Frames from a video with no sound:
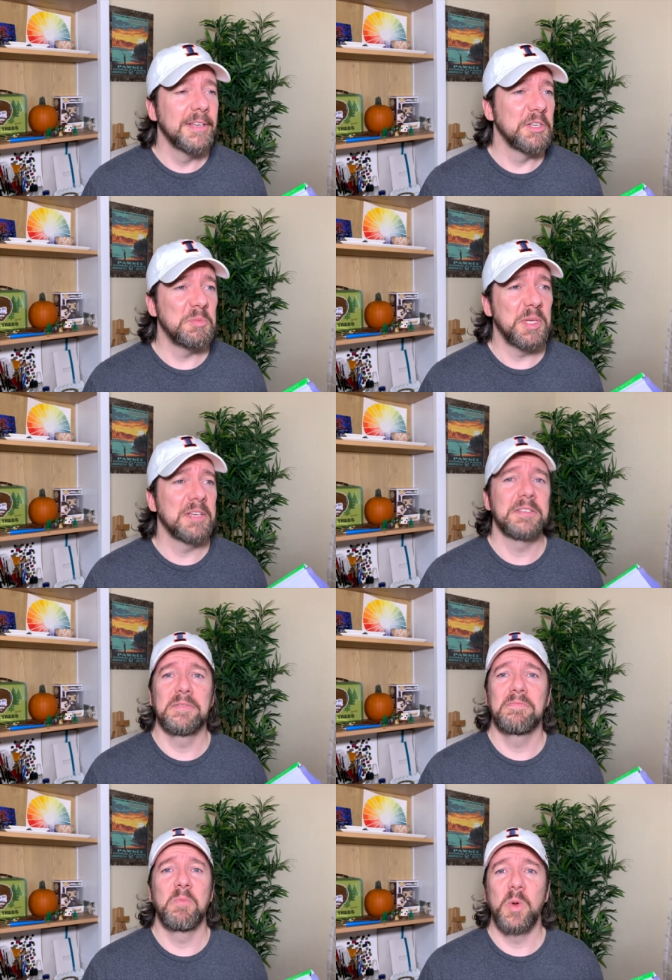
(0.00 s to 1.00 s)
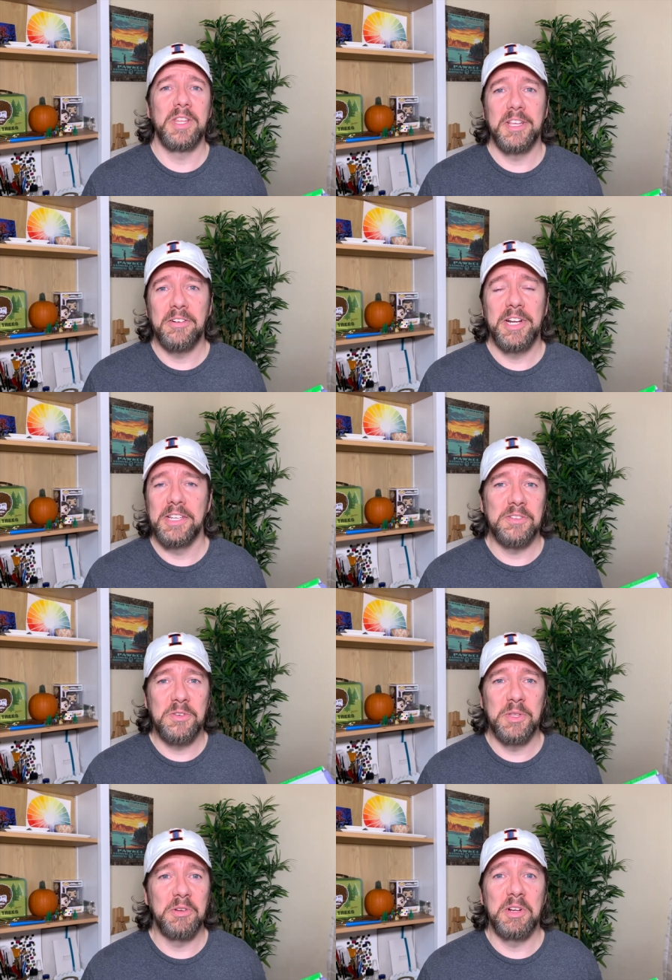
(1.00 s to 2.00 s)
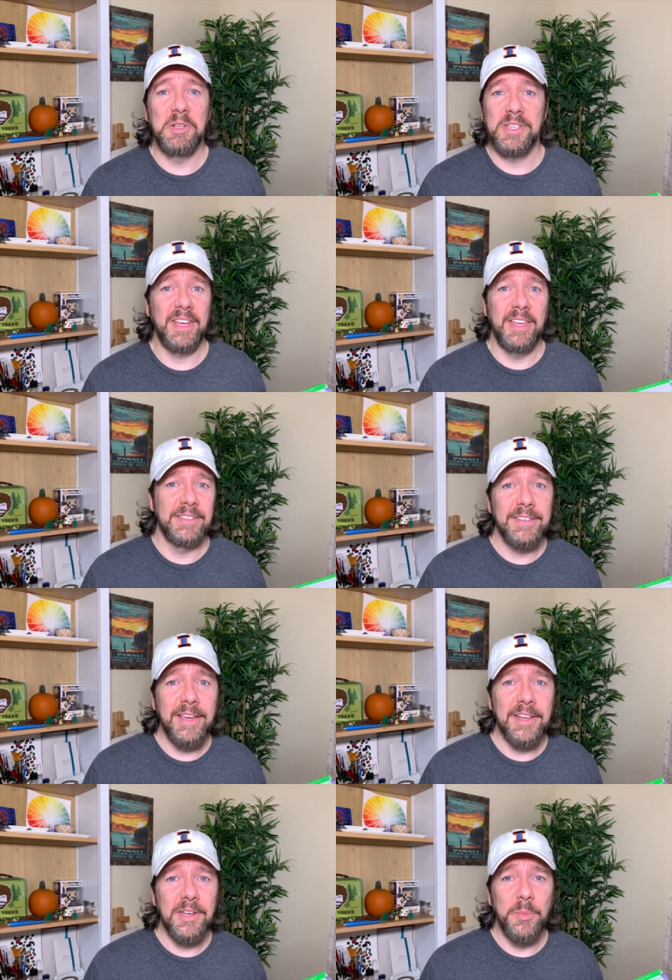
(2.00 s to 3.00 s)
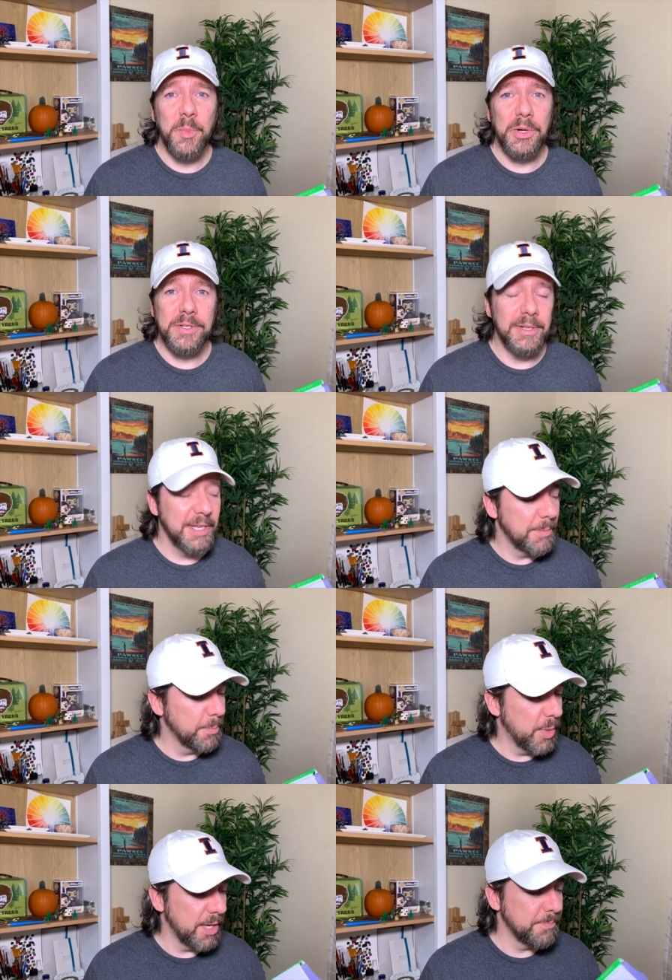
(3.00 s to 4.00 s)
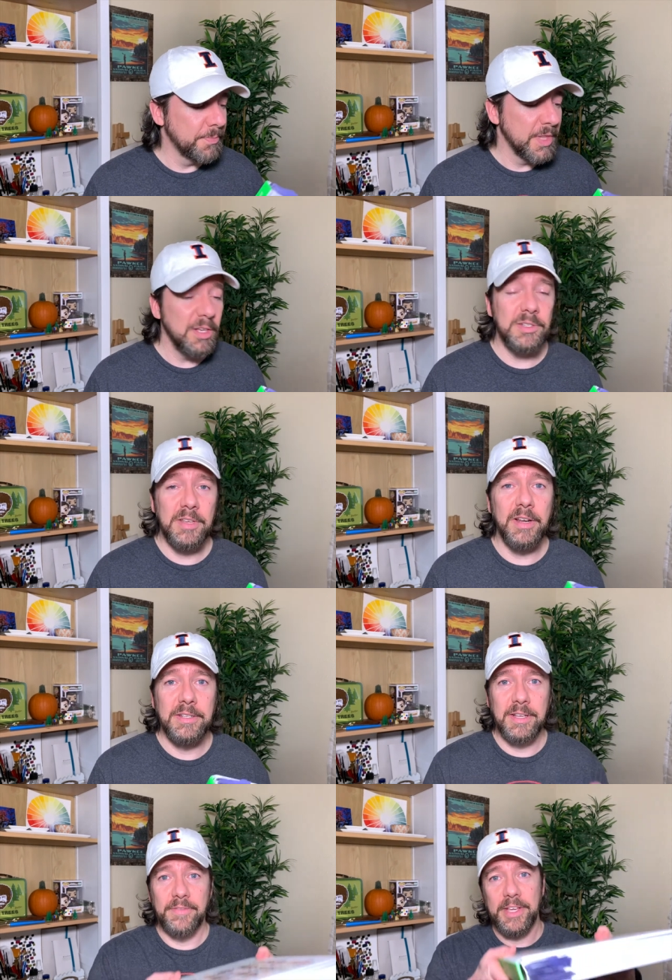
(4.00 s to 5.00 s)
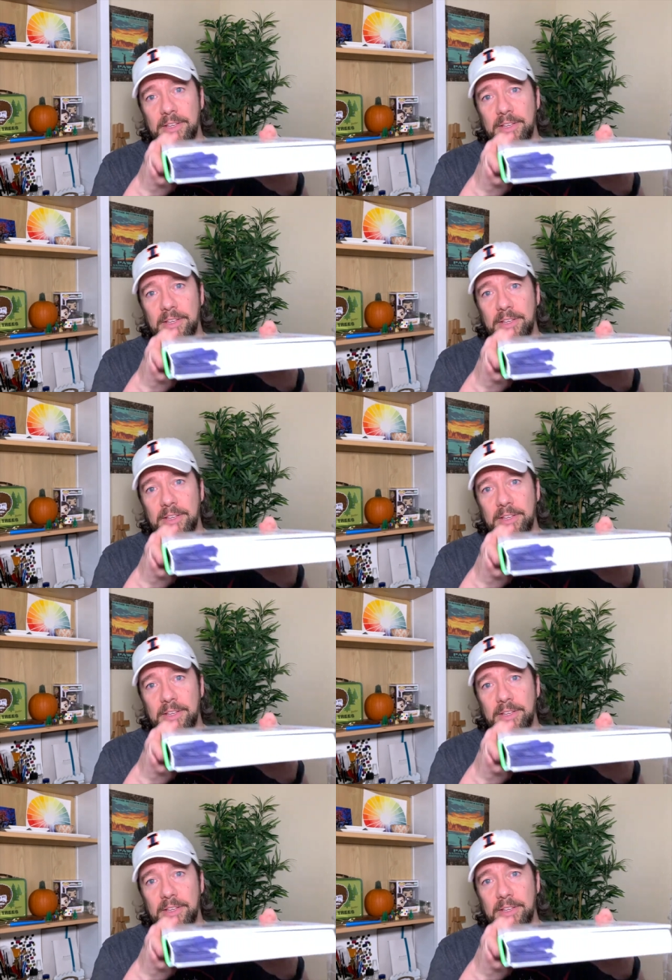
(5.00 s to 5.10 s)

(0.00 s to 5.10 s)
just because of one of the ingredients or two of the ingredients I can't stand personally. But there's a ton of stuff, like,